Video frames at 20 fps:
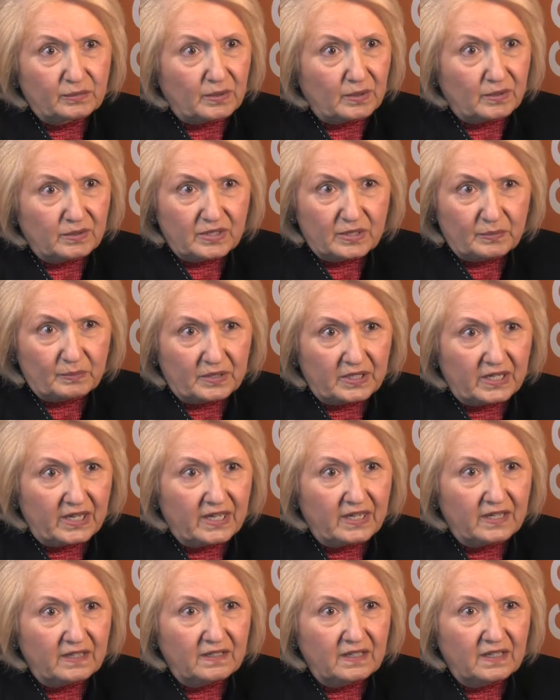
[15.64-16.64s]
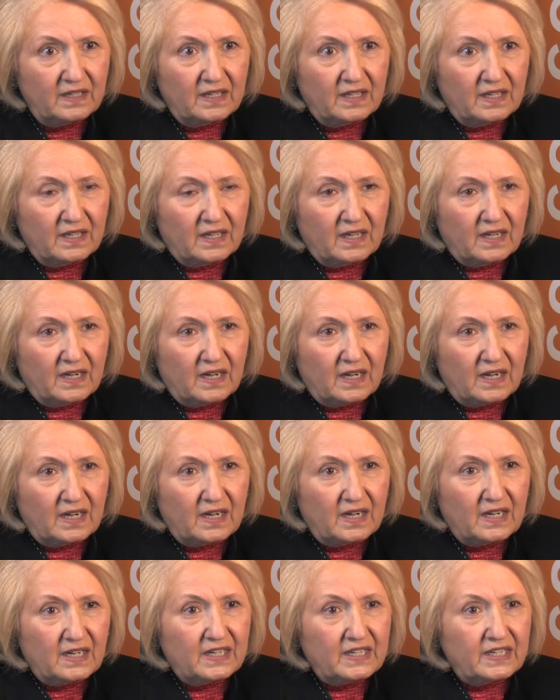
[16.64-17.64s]
role to play
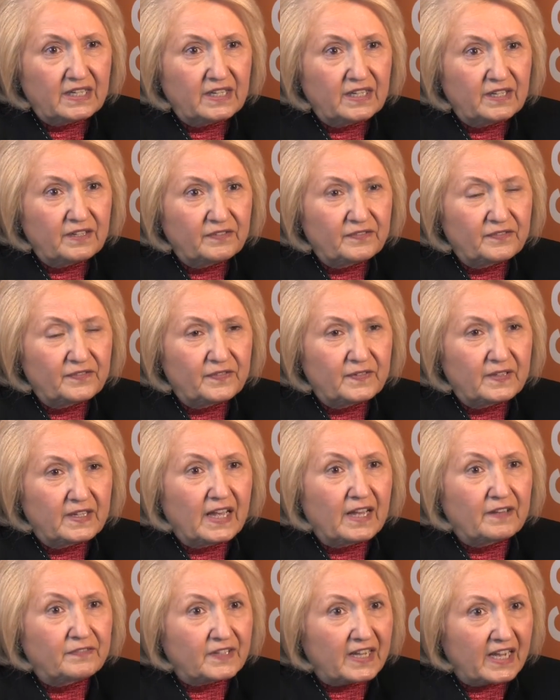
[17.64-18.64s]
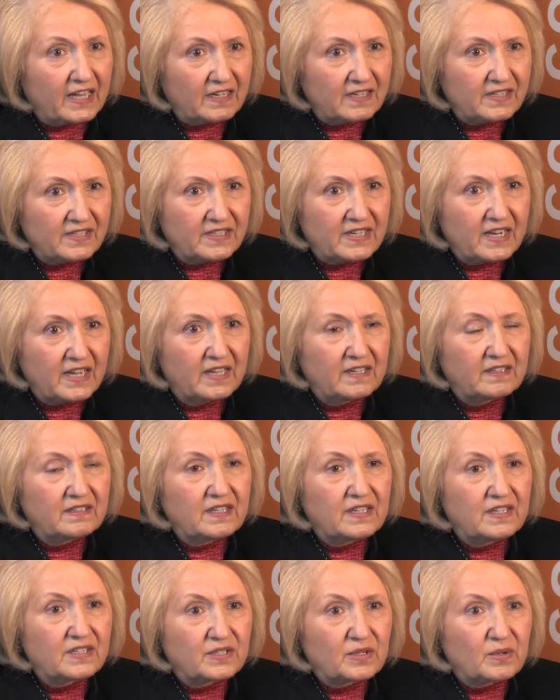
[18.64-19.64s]
if Afghanistan
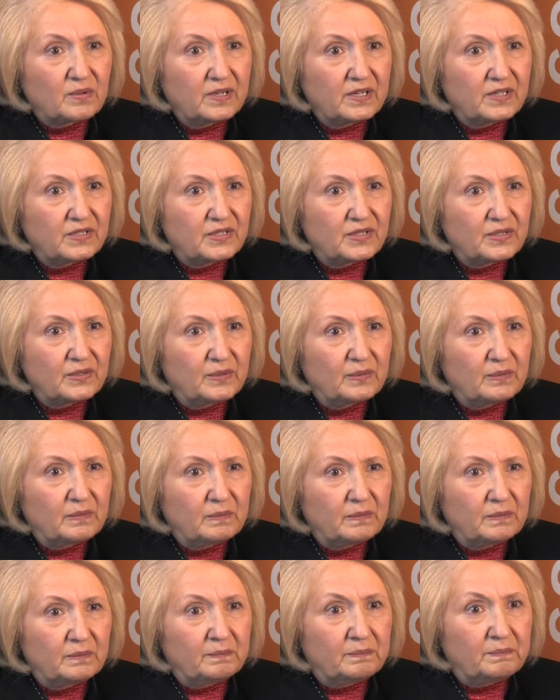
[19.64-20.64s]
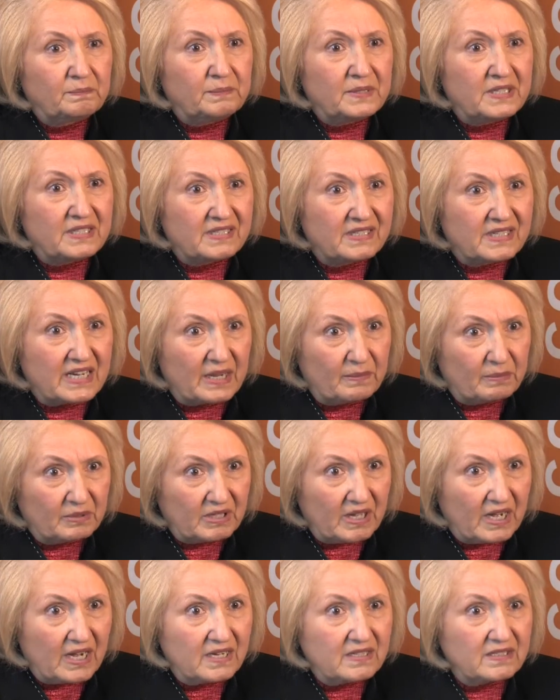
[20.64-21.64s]
is going to be
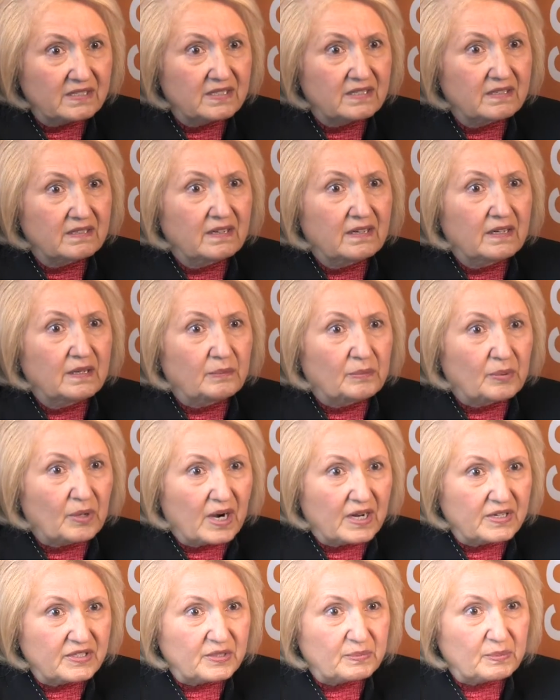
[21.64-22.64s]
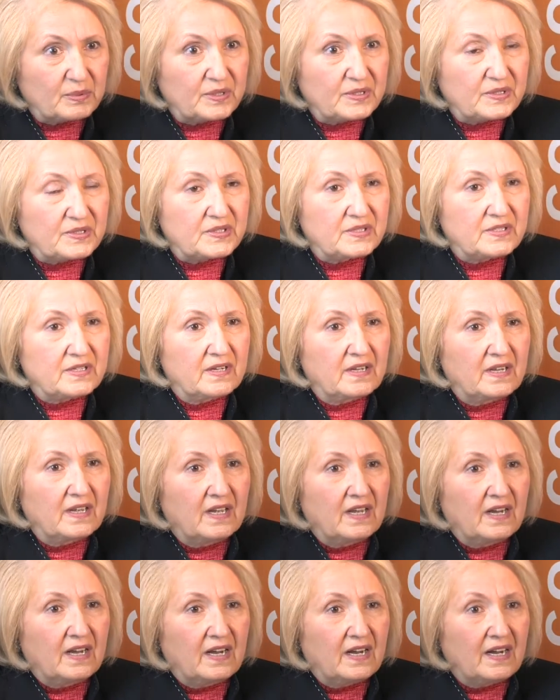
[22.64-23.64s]
stabilized, prosperous,
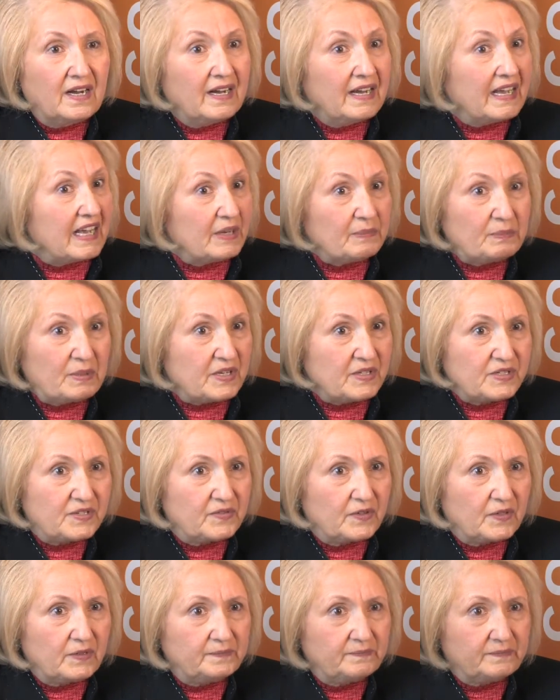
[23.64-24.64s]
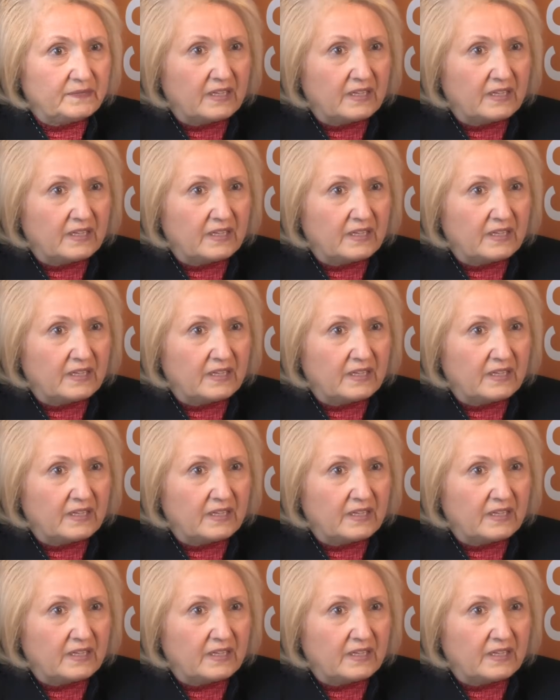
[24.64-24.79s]
and peaceful.